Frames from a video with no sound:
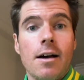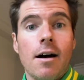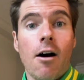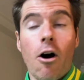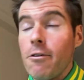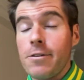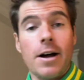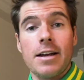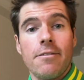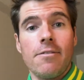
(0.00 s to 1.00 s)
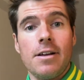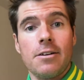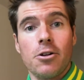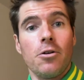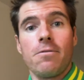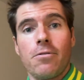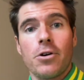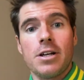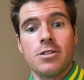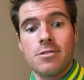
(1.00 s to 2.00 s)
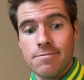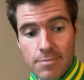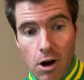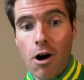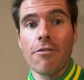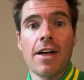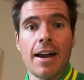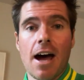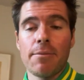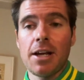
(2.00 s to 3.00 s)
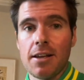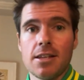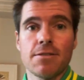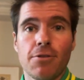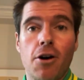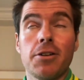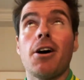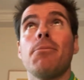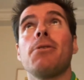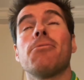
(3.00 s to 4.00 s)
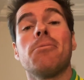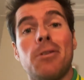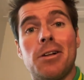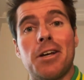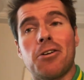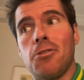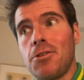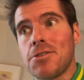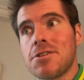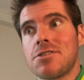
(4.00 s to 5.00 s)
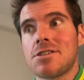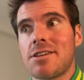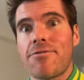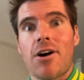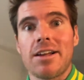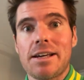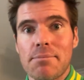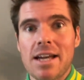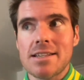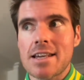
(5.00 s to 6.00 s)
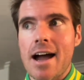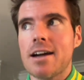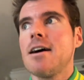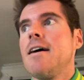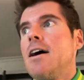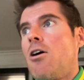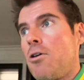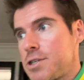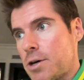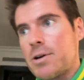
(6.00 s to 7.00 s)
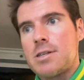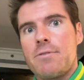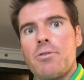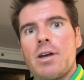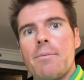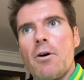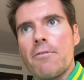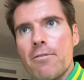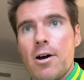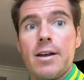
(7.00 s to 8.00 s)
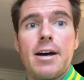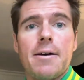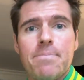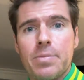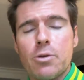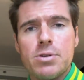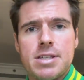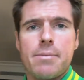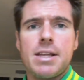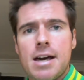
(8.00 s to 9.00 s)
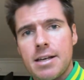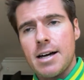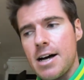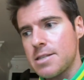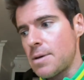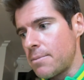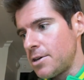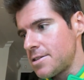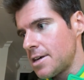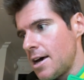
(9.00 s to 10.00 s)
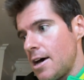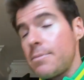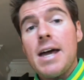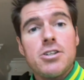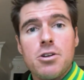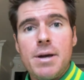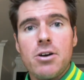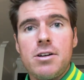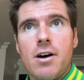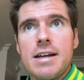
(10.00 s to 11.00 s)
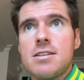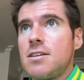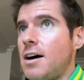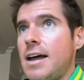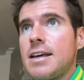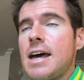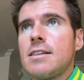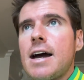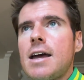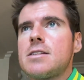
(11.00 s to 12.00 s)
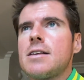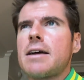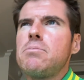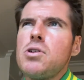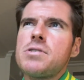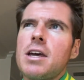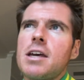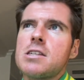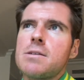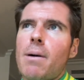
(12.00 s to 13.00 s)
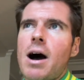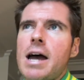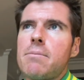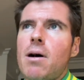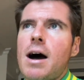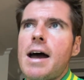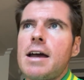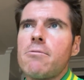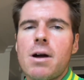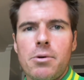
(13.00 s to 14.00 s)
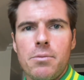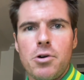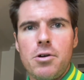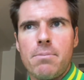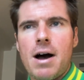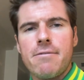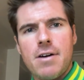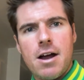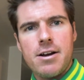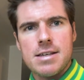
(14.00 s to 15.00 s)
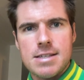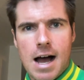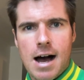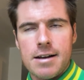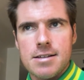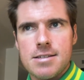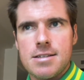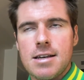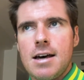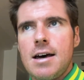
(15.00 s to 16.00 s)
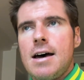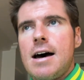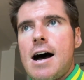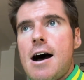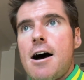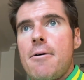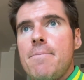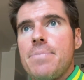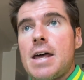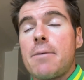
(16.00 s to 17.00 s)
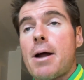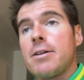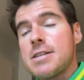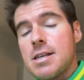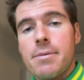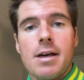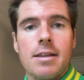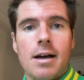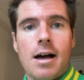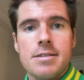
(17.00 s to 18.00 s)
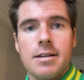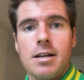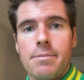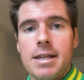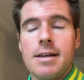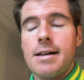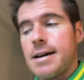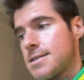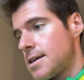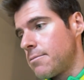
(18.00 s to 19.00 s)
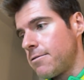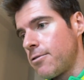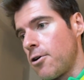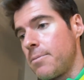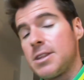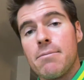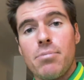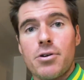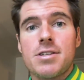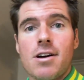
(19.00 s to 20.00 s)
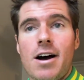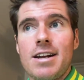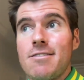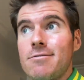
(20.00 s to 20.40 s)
hopefully I can include footage of that happening in this vlog. That would be really cool. And also just to finally meet Zack, also interviewing him on Friday with some of the other cast members. But yeah, it should be a good night tonight. Again, like it's like music inspired by Rebel Moon, by various artists. And apparently some of the other cast are going to be there, like I said before, but the book signing,